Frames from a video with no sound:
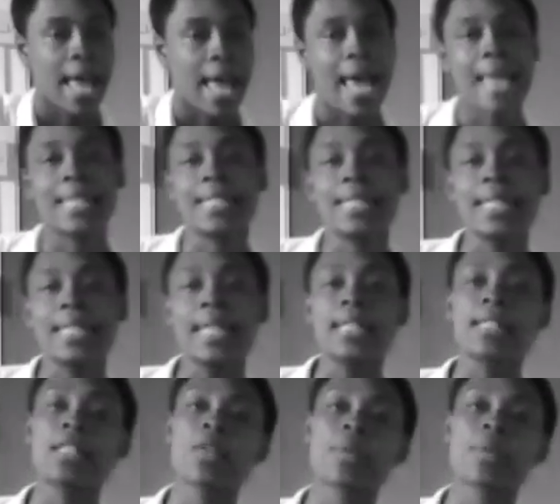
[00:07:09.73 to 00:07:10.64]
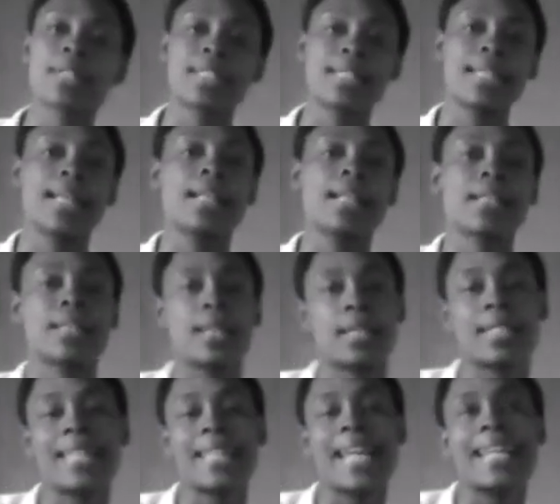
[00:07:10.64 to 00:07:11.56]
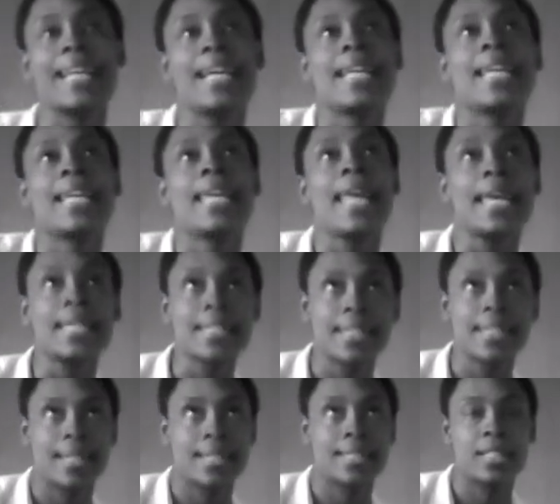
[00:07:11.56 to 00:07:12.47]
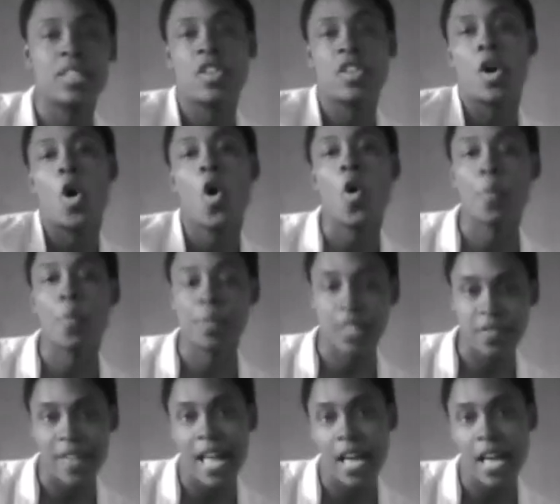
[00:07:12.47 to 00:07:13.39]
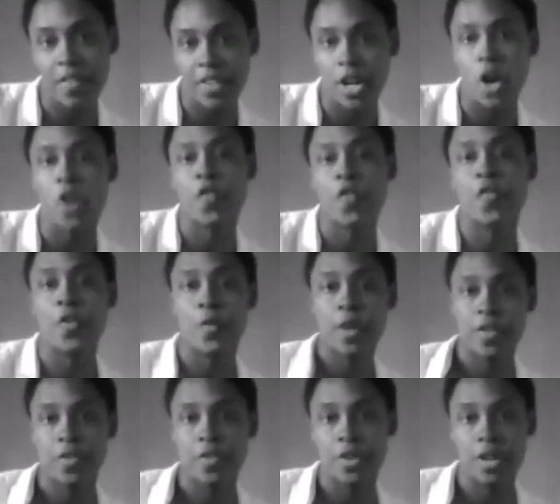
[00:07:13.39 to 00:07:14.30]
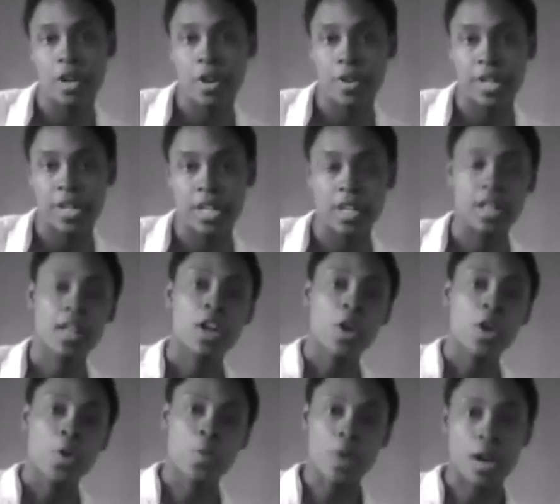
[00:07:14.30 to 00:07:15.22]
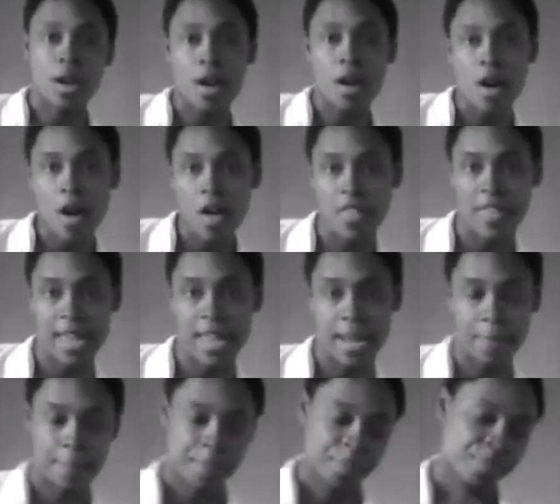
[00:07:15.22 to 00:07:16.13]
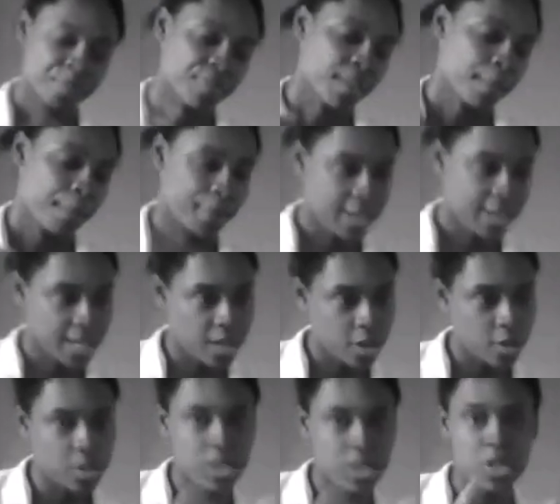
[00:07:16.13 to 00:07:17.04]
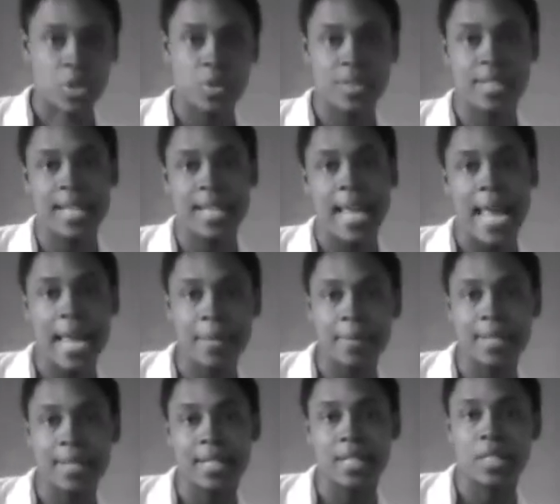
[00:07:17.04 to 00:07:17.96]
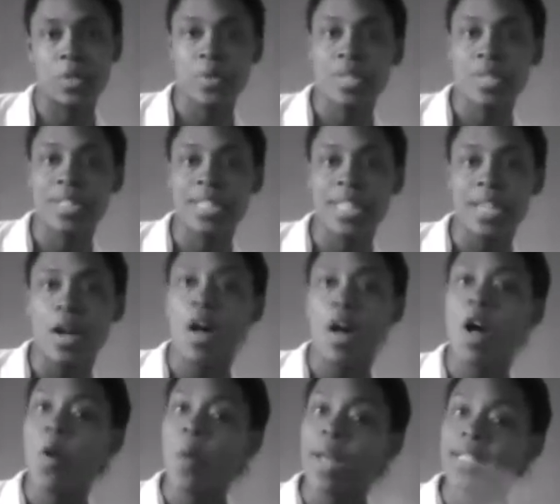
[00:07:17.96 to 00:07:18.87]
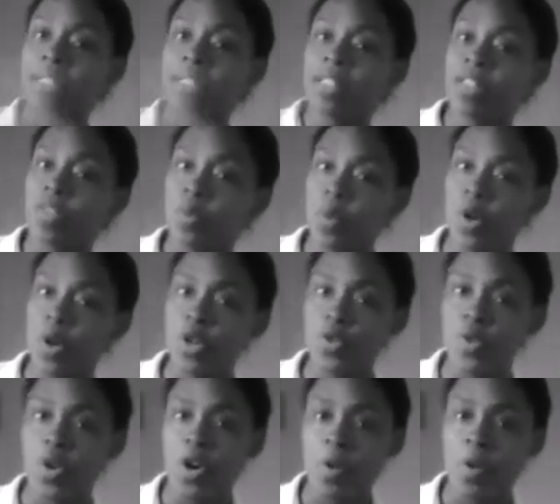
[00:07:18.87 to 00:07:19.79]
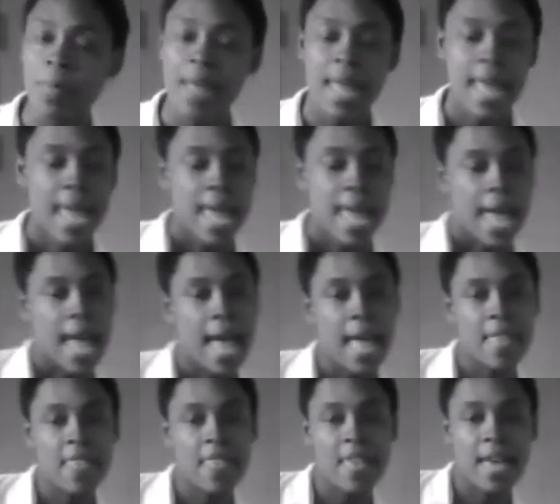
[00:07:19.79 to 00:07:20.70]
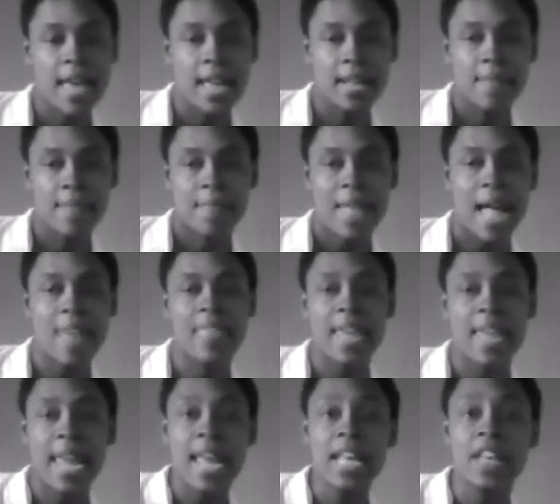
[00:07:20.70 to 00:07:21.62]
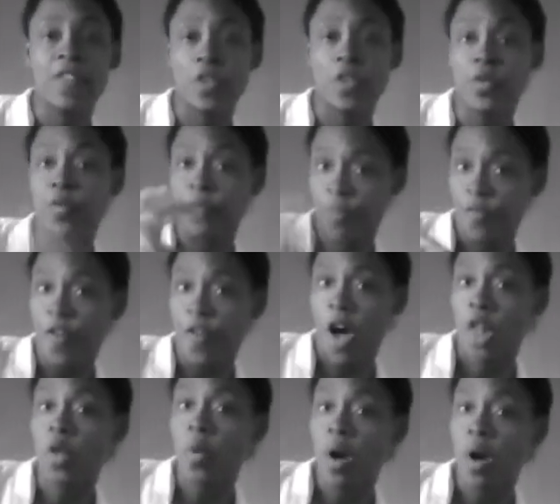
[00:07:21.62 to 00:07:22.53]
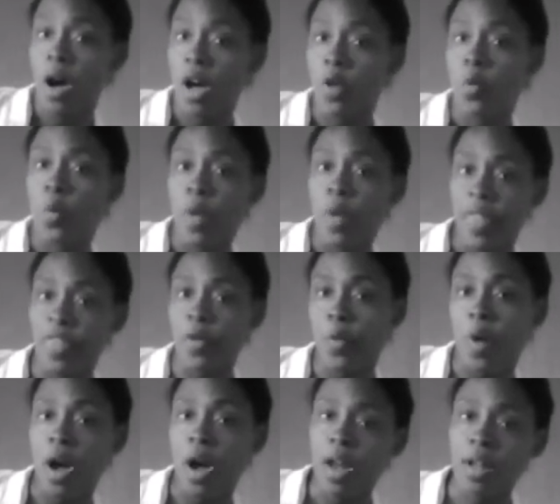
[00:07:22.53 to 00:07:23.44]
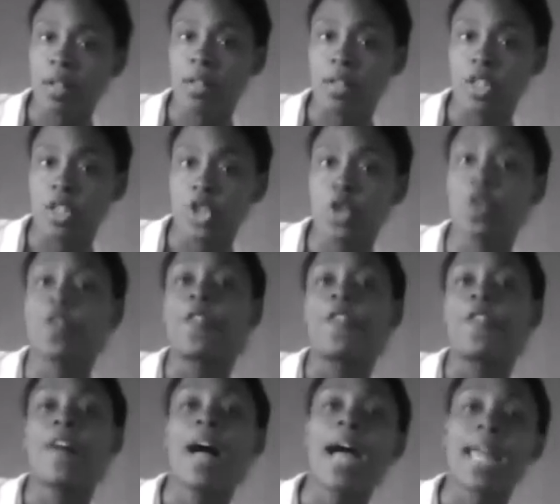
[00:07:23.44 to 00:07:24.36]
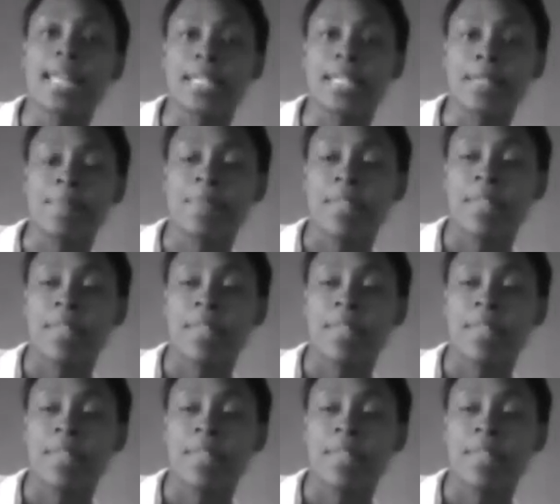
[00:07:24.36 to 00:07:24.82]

As C.S. Lewis tells us, that connect us to the hopes of having our forever Narnia. Recall that Peter, Susan, Edmund, and Lucy all went into the wardrobe, and that at the end, if you follow along with the chronicles, you'll find